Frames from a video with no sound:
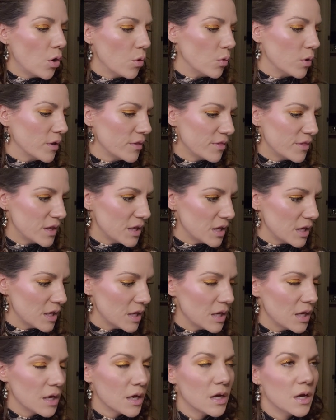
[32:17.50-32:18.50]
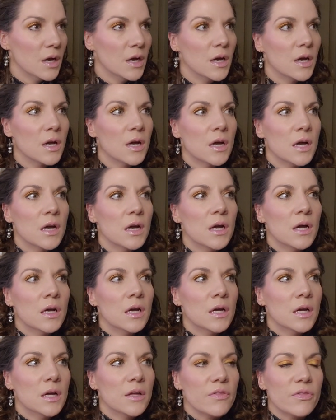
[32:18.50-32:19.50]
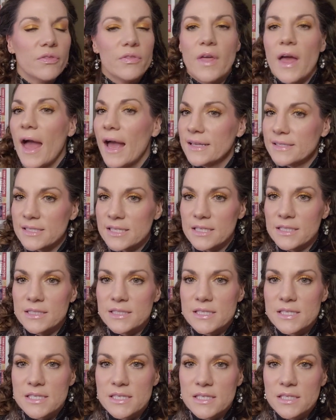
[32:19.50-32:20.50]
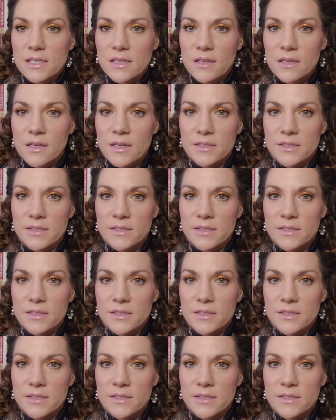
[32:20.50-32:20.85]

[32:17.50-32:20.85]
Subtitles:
Oh, the Essence